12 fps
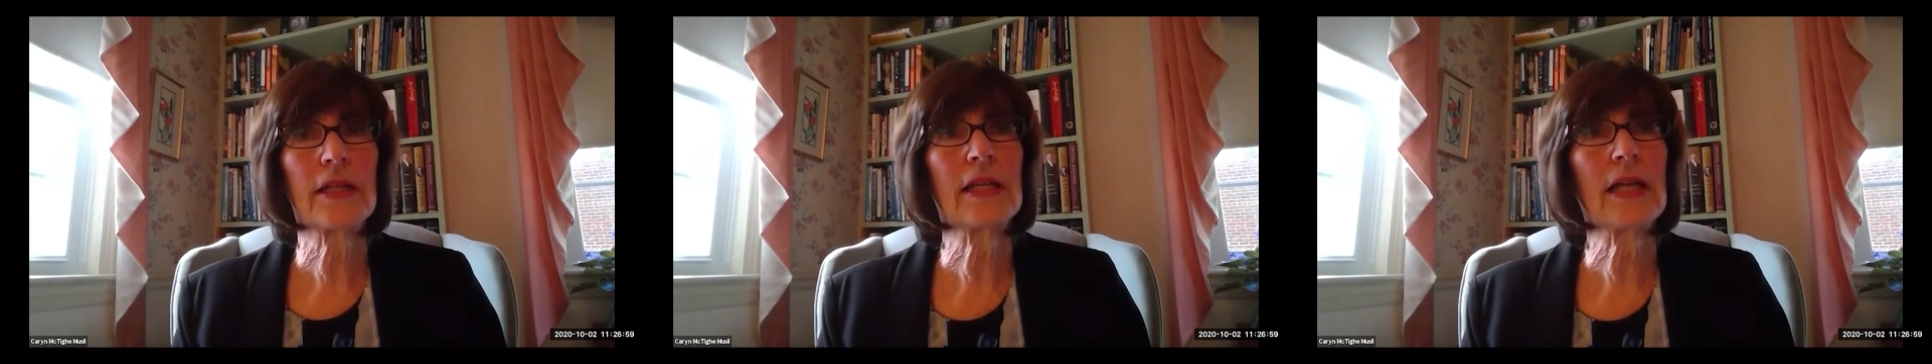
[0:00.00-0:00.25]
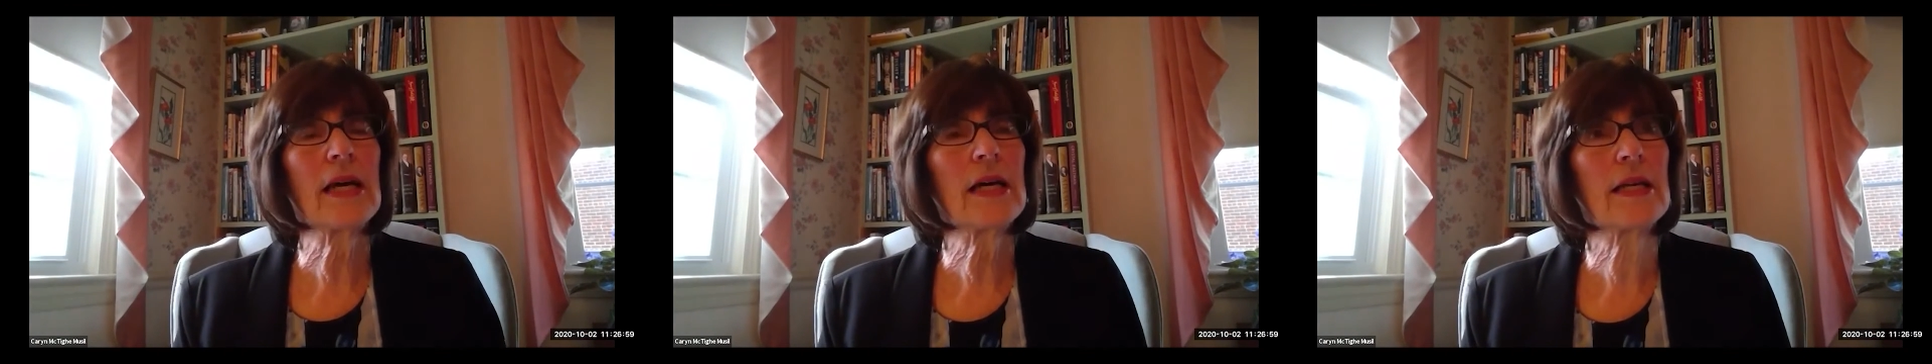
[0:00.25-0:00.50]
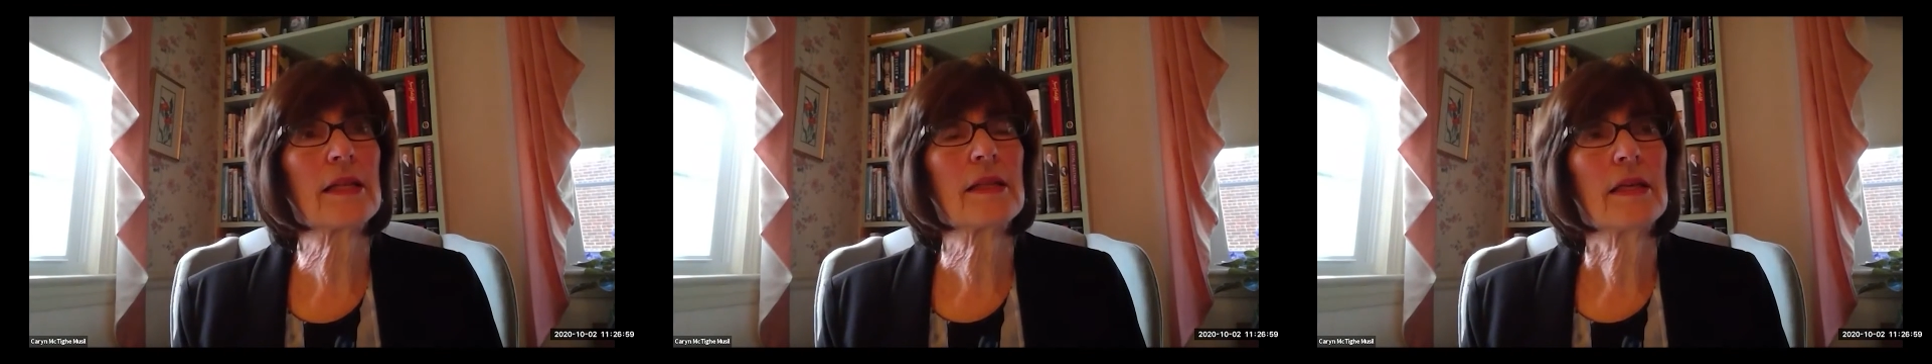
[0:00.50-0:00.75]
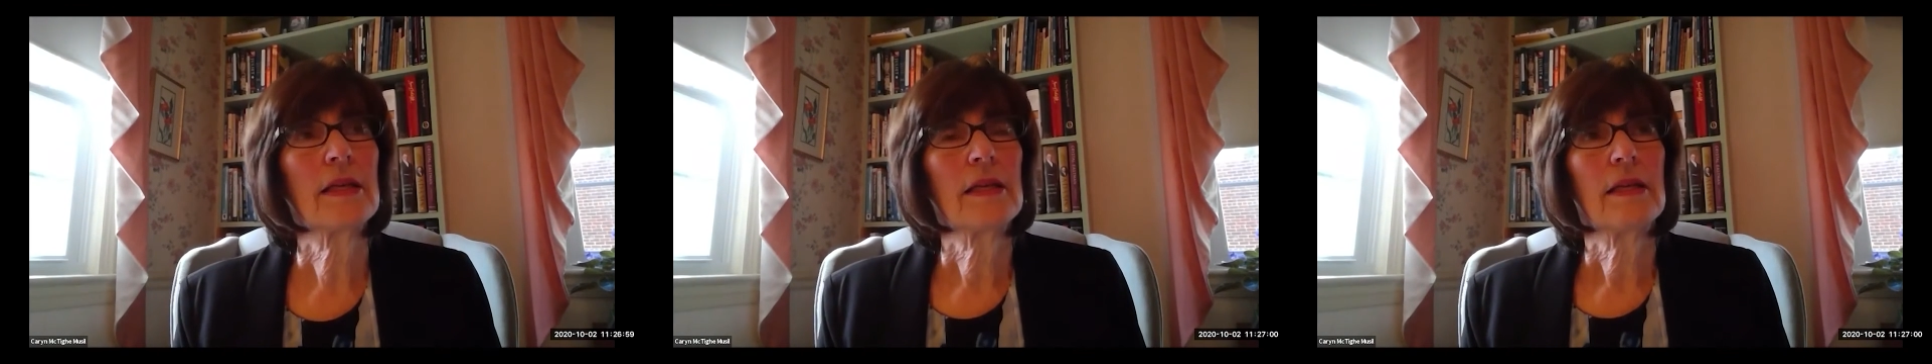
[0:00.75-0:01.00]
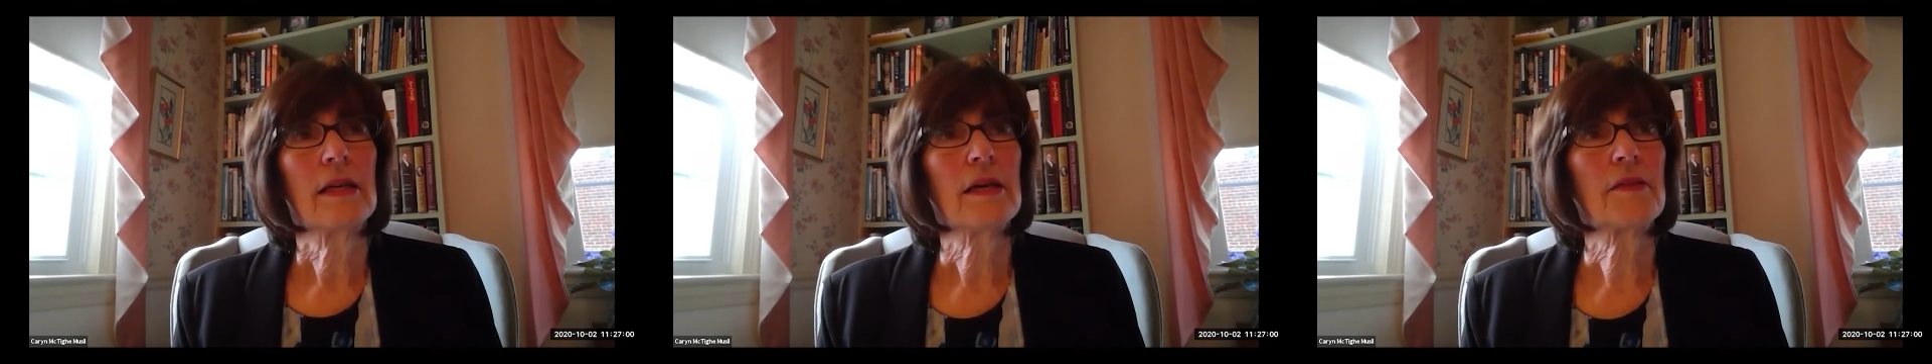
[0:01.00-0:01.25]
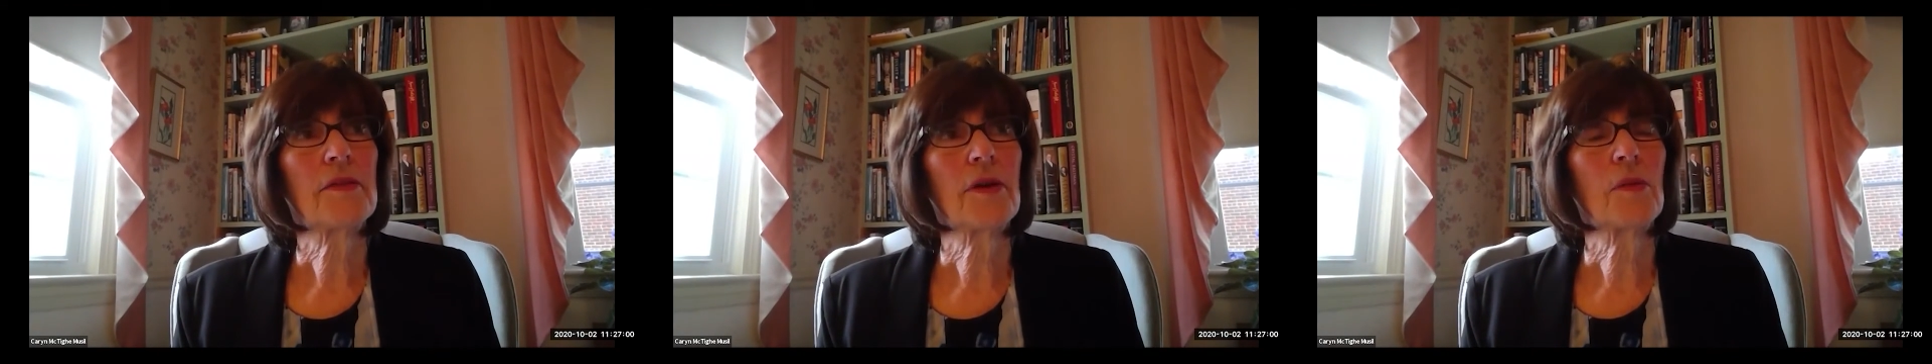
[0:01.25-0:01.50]
And I
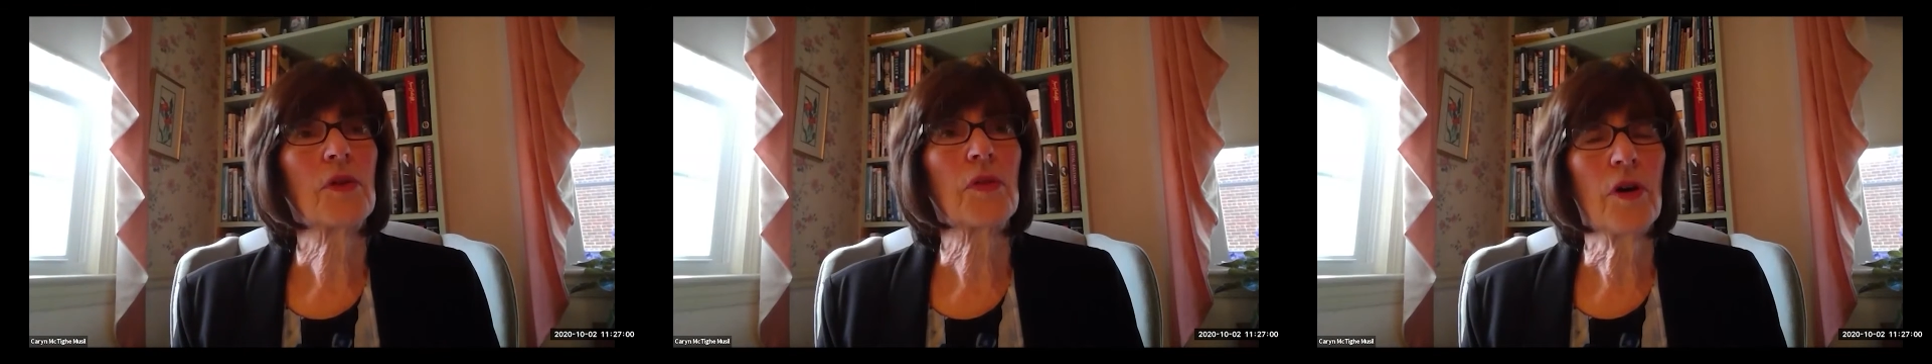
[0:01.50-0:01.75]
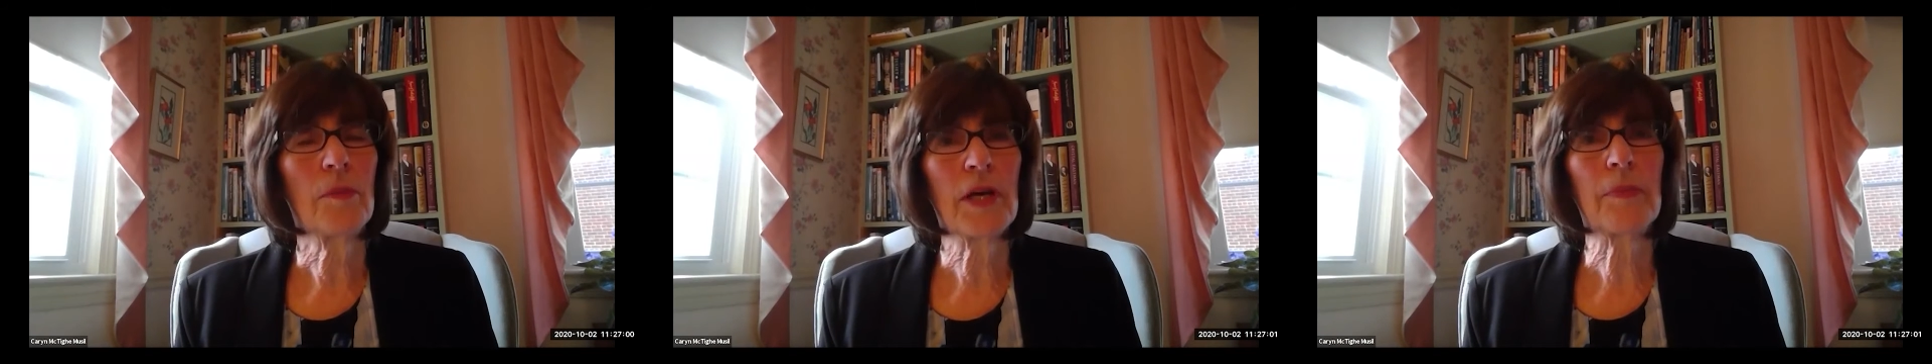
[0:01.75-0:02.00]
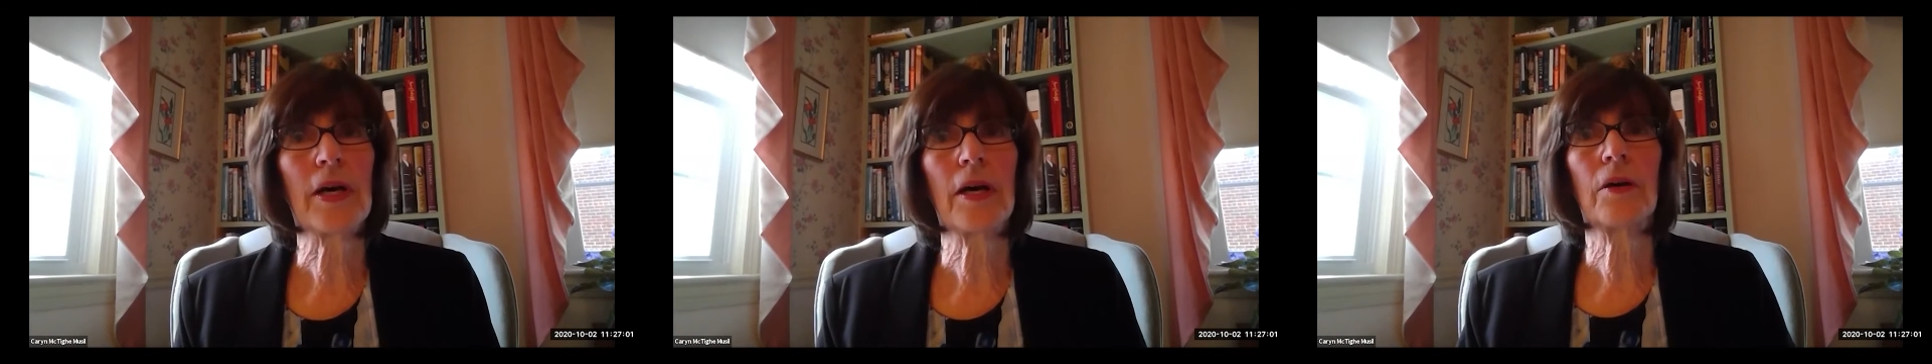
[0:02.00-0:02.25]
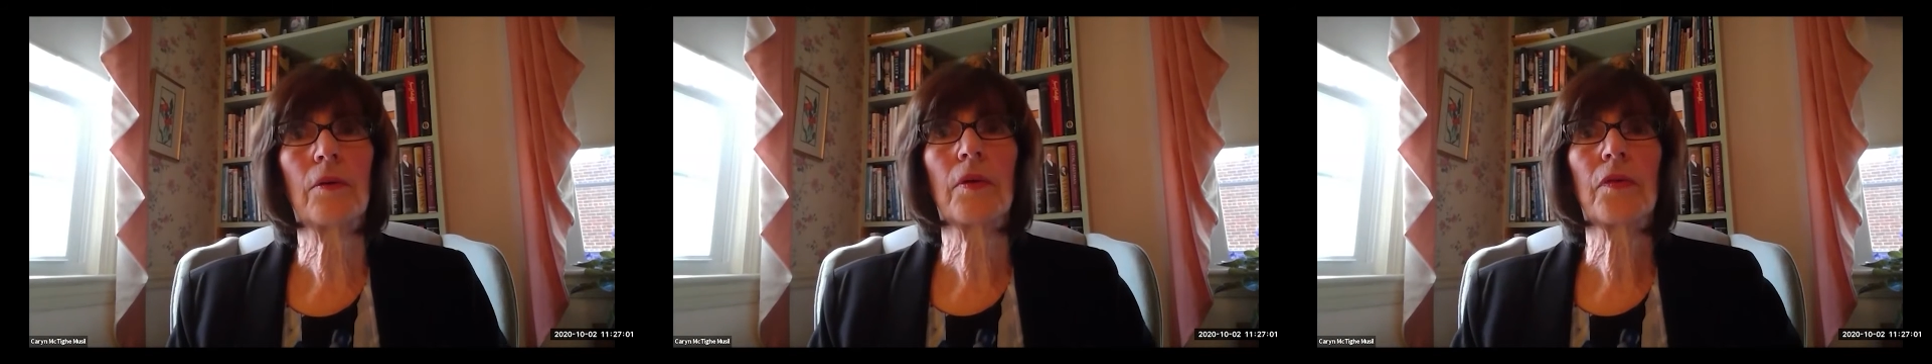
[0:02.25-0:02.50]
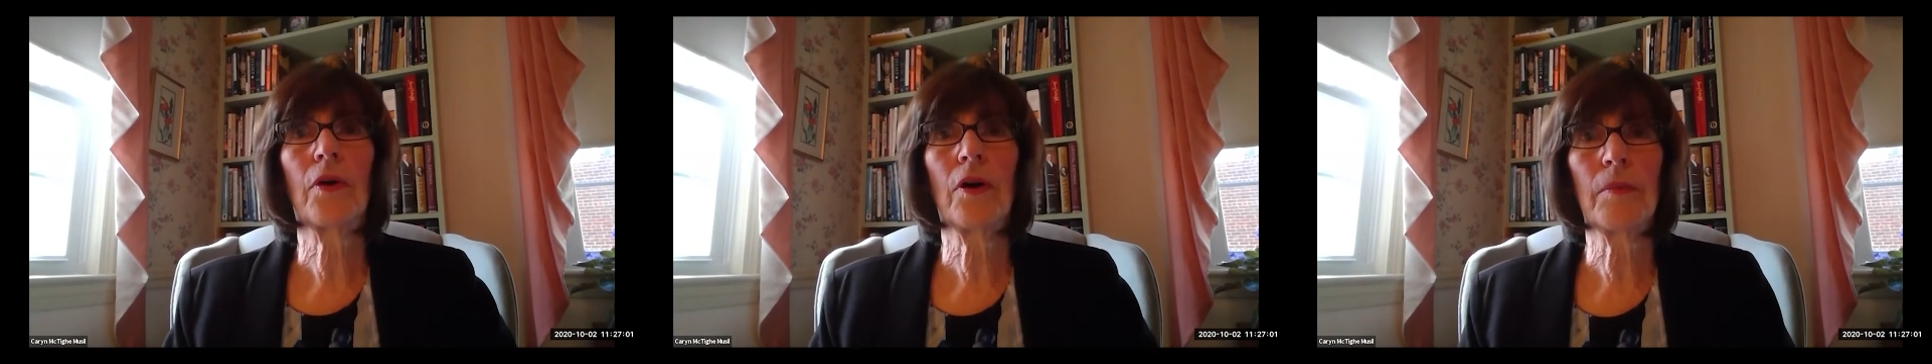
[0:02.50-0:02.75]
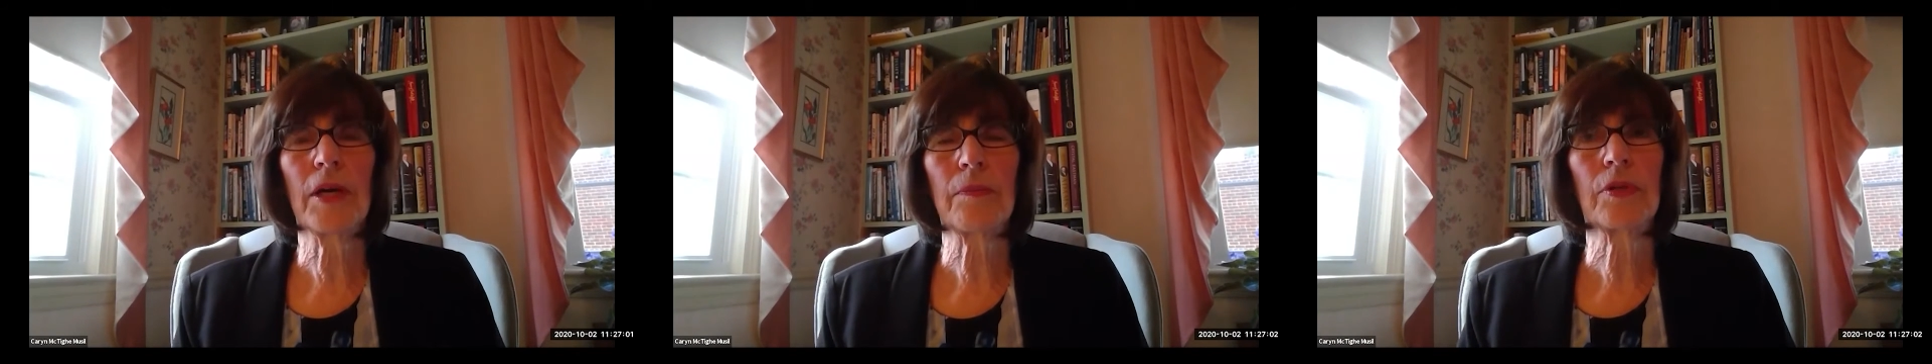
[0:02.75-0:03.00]
I thought, with all my power, with all
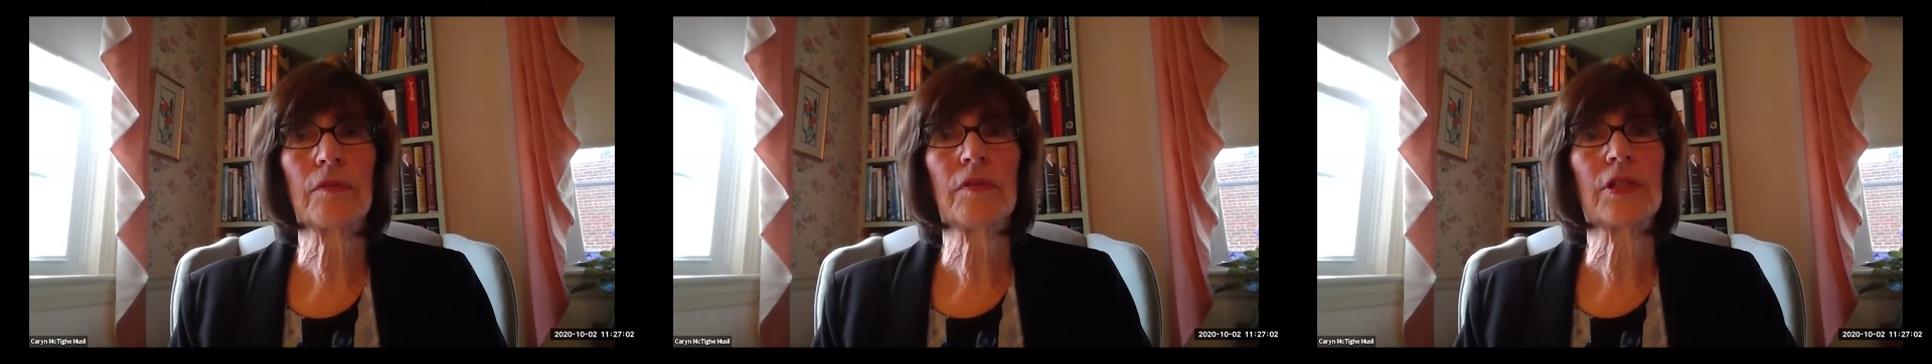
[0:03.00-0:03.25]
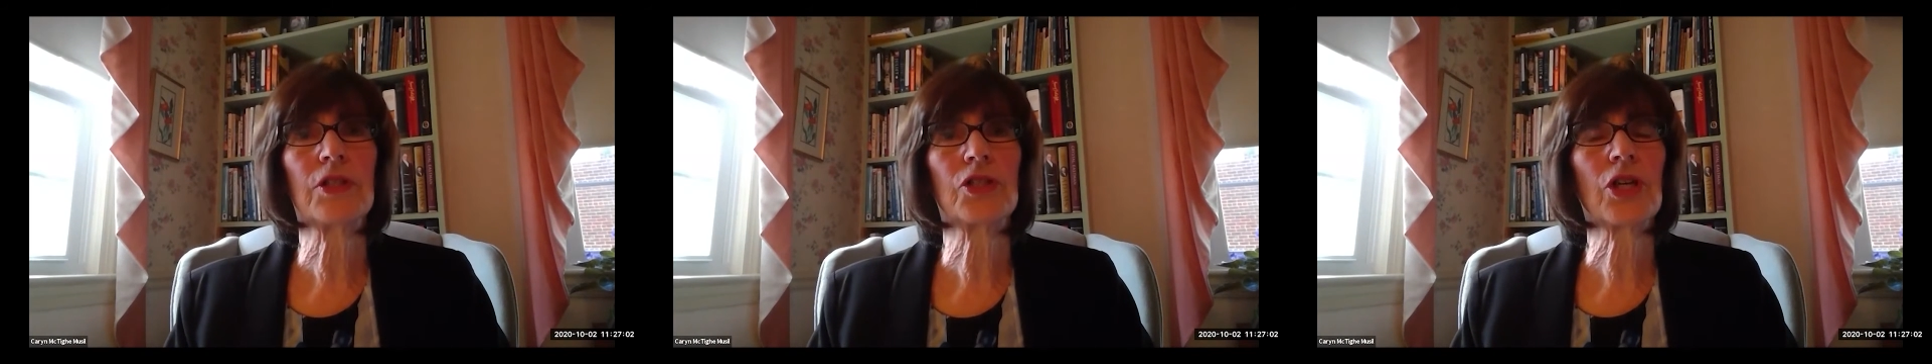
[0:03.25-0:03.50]
my privilege,